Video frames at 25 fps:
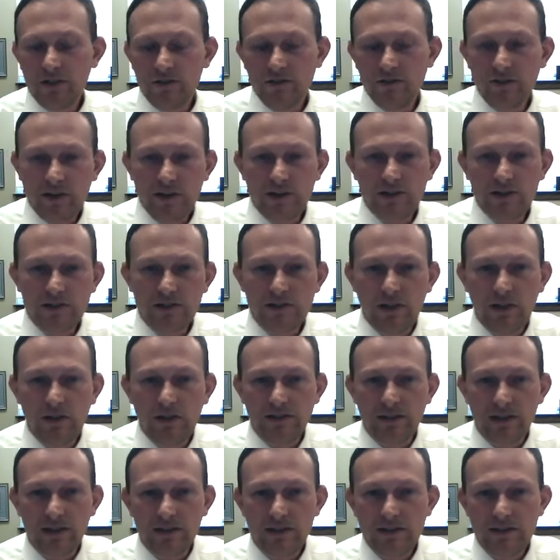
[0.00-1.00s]
of
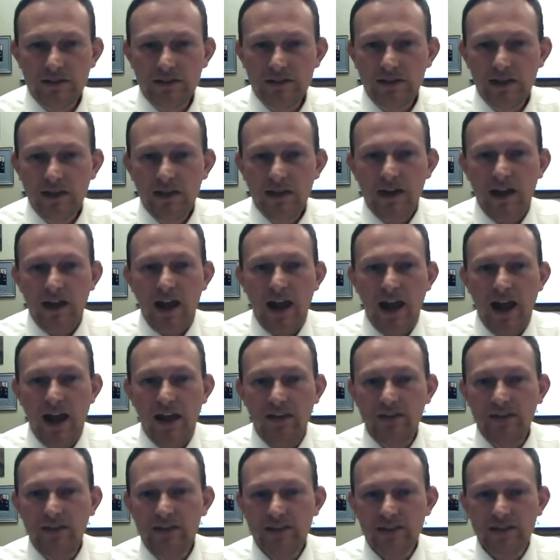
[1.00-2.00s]
consultants.
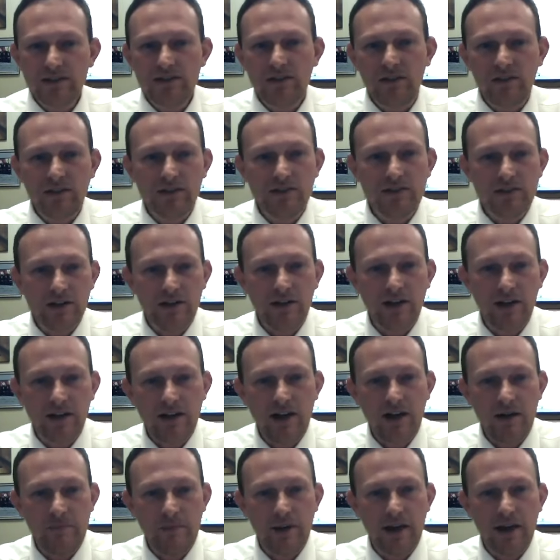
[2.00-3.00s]
And these consultants are going to
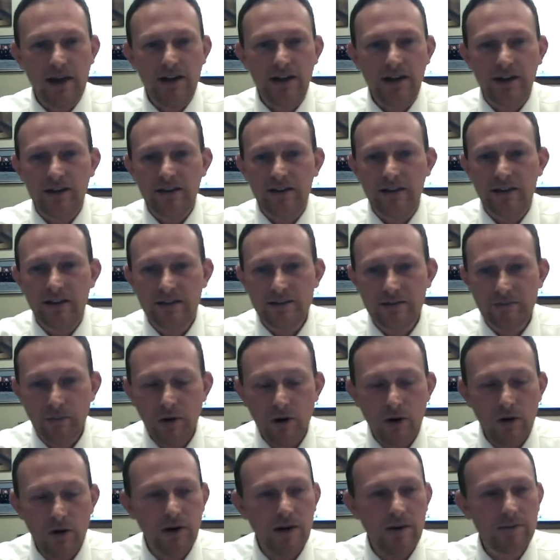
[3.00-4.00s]
come in, and these
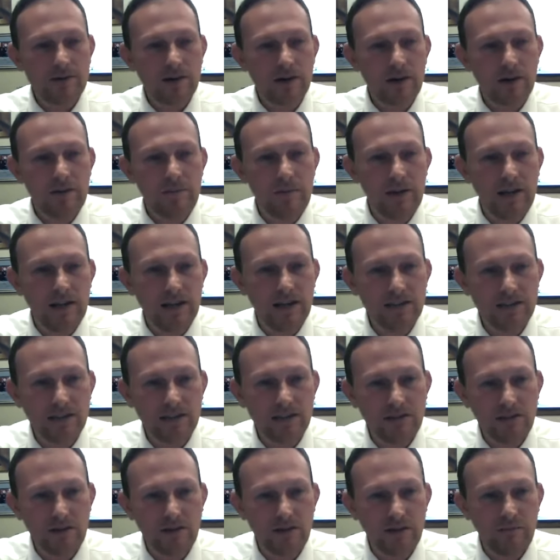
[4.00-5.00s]
programs are going to be
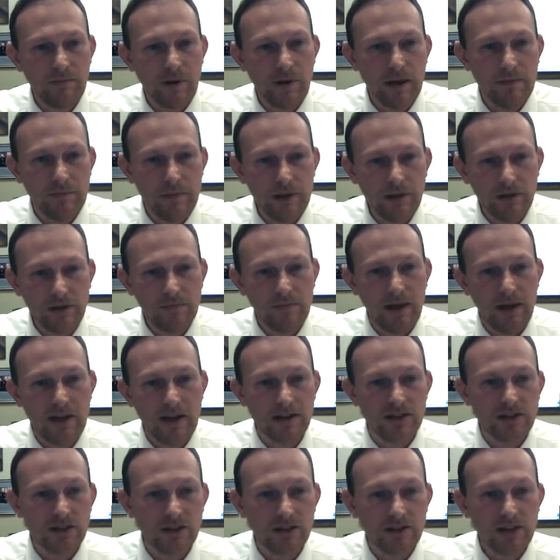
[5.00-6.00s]
instituted by middle
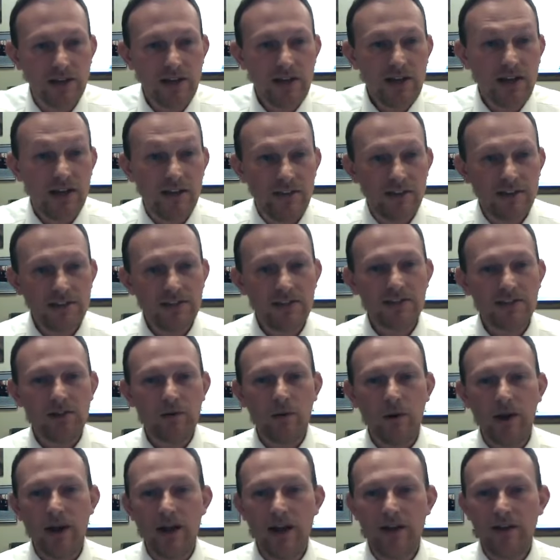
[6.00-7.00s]
managers. And this is
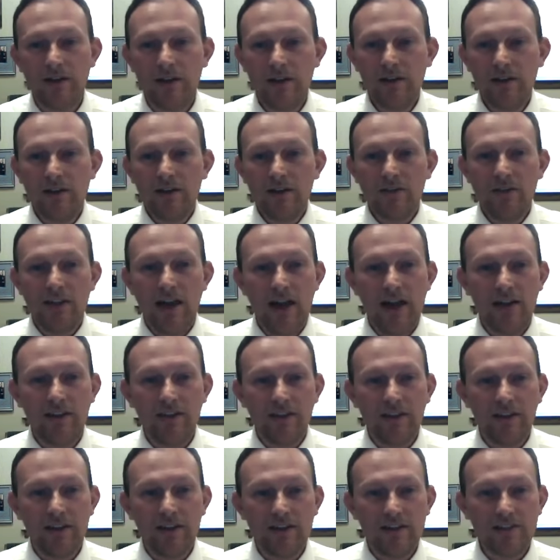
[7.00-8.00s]
a way
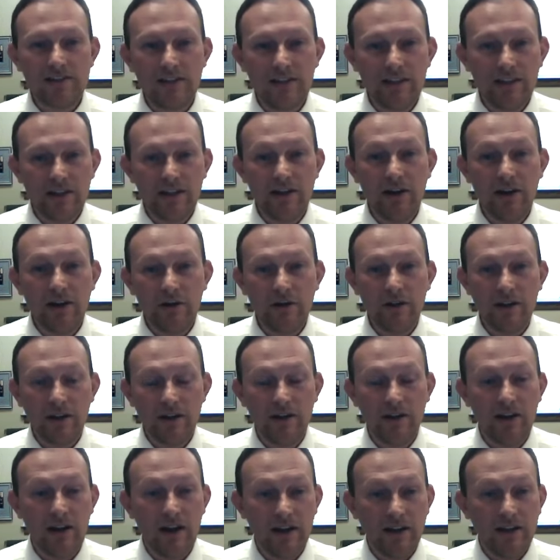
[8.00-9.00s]
that the C E O
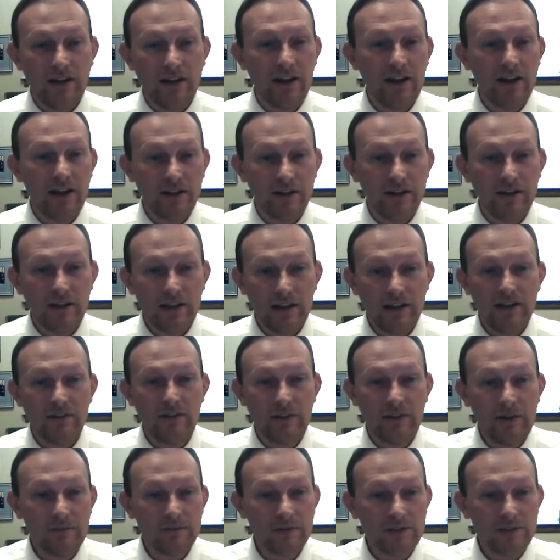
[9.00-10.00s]
can, again, give
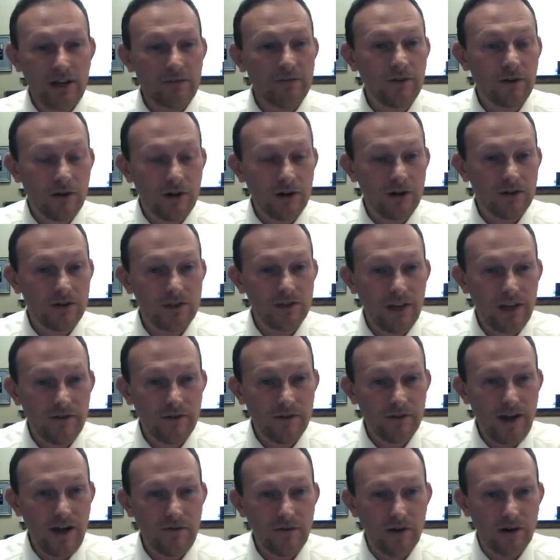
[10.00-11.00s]
himself or
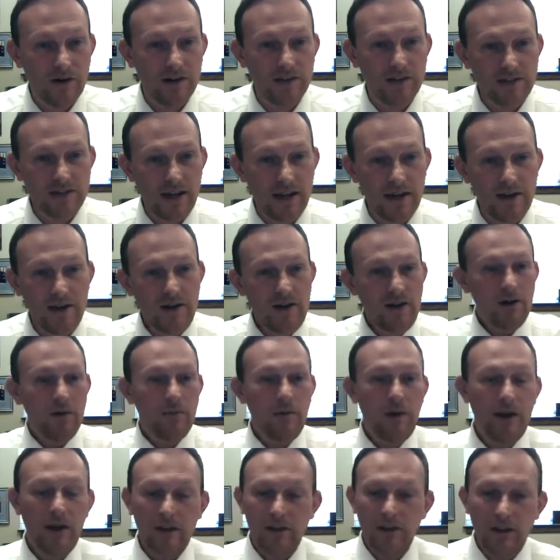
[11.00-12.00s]
herself cover and say,
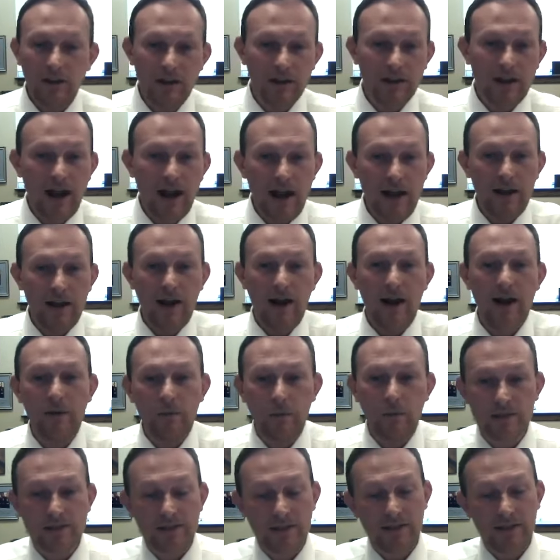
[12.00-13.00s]
well, look, I, I
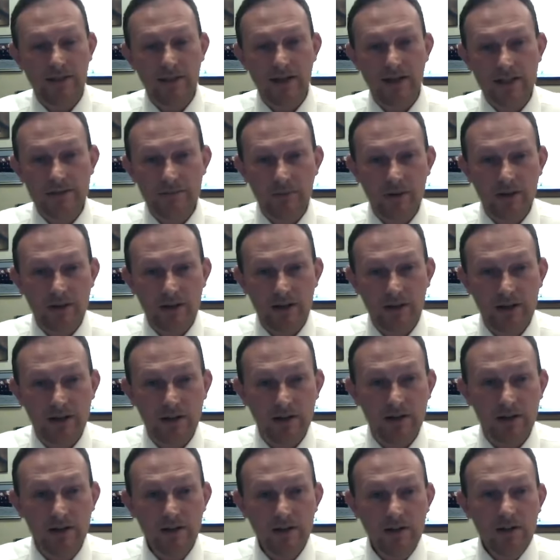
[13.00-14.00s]
wasn't the expert
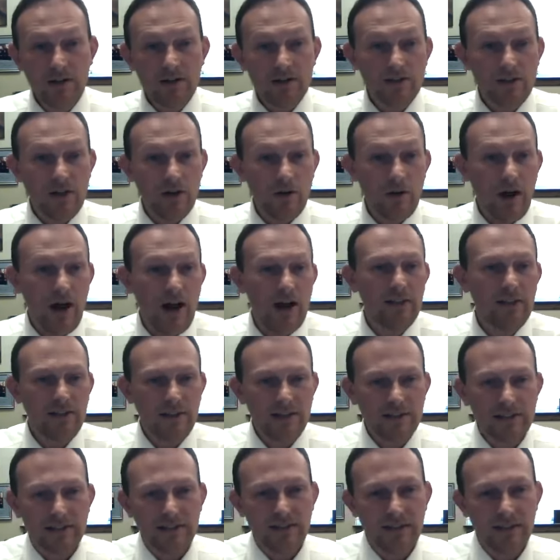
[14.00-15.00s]
here. So I
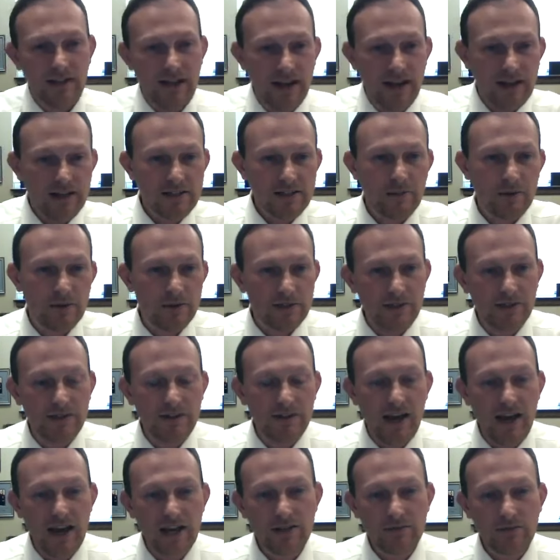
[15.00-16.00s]
listened to the experts, and
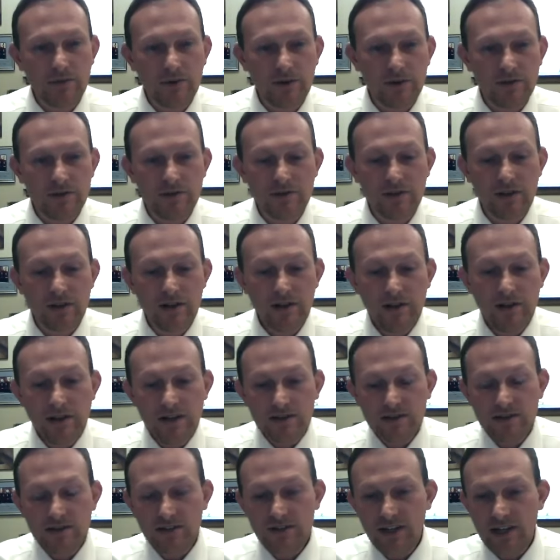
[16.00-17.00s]
the experts
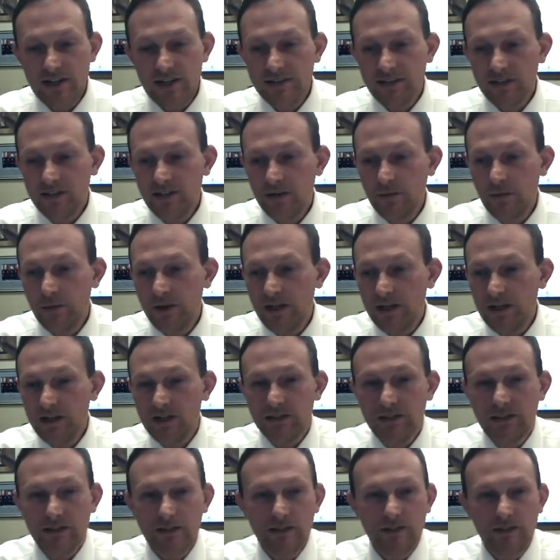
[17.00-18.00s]
suggested that we
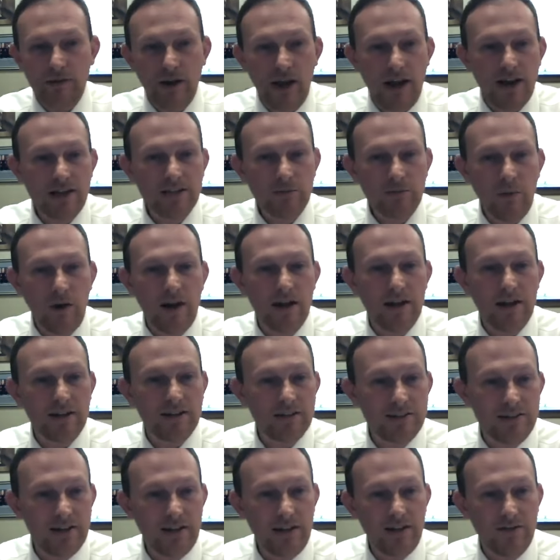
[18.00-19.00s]
needed to do X, Y,
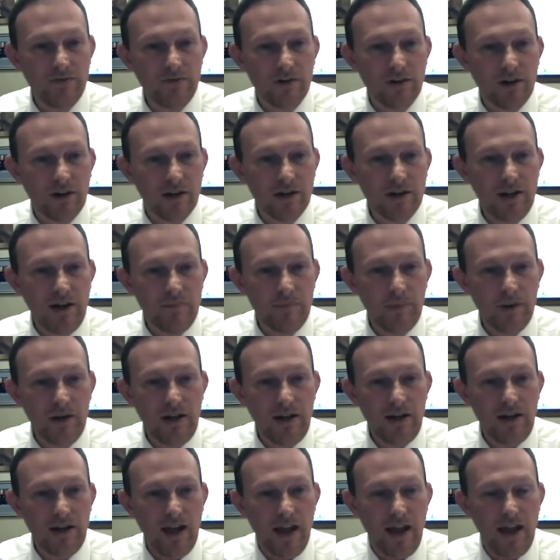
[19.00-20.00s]
and Z for our
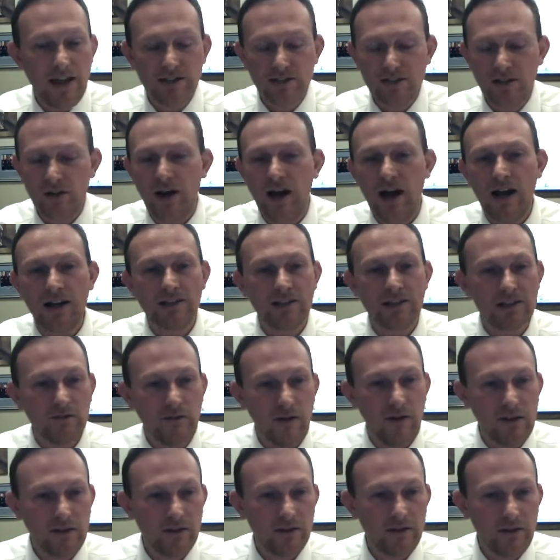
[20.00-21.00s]
company. And so I just
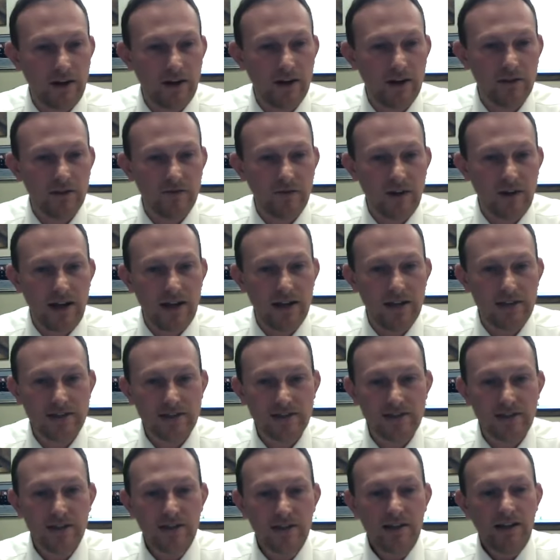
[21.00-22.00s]
followed their
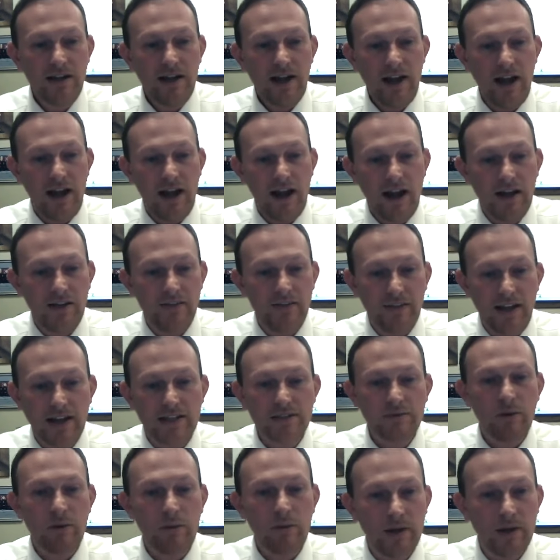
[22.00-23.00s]
advice, and
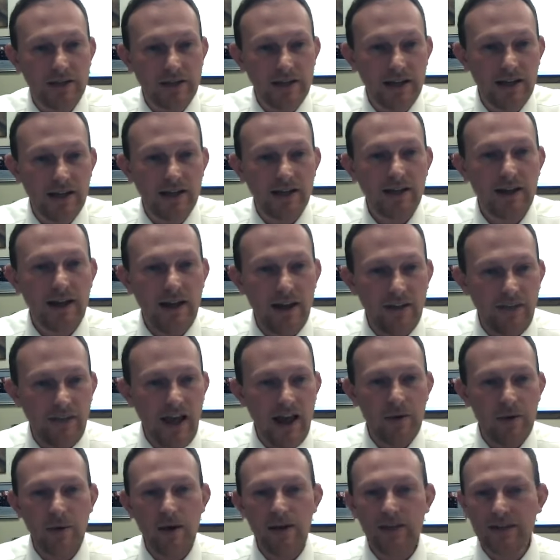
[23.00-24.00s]
that's what we did. And
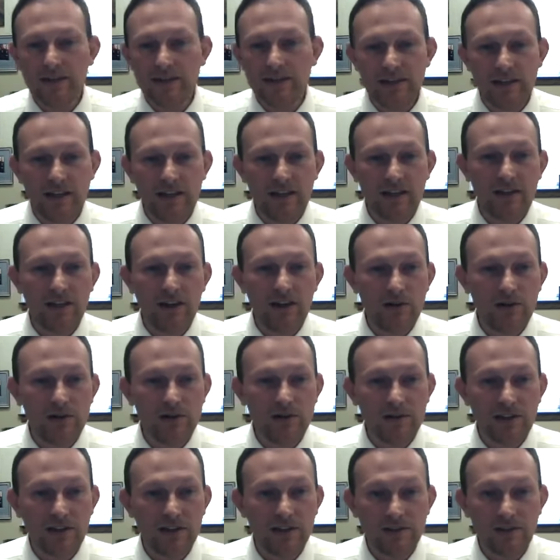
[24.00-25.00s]
that way the C E
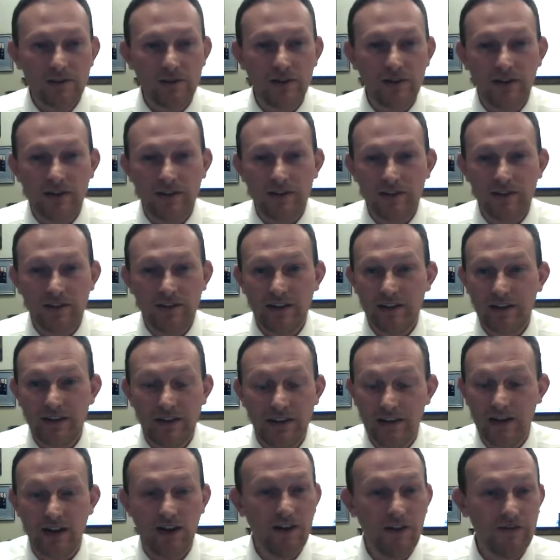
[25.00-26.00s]
Os can sort of
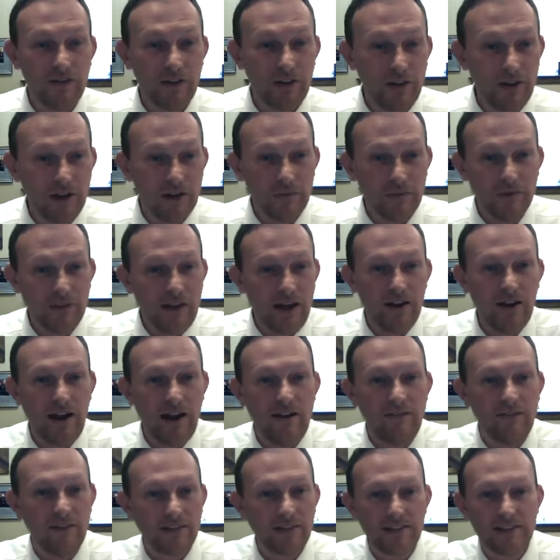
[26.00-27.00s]
get off the hook without
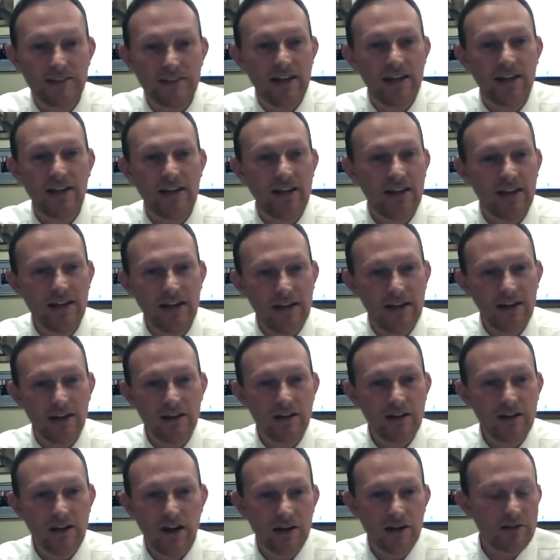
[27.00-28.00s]
having to take any kind of
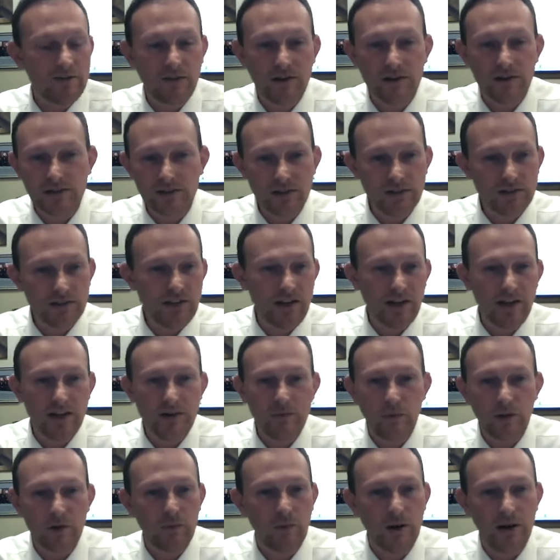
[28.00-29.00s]
controversial
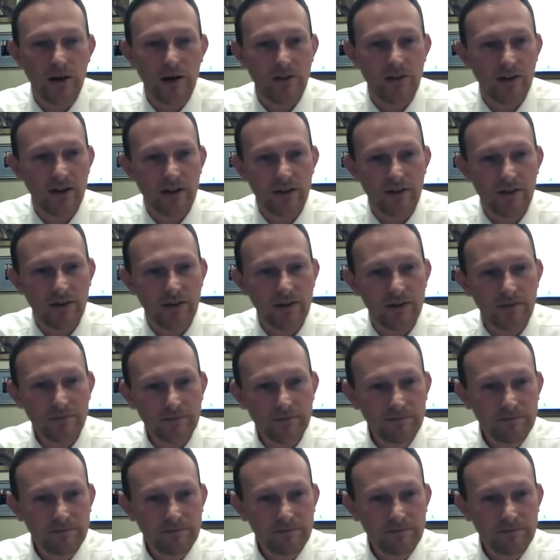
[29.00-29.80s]
stand one way or the other.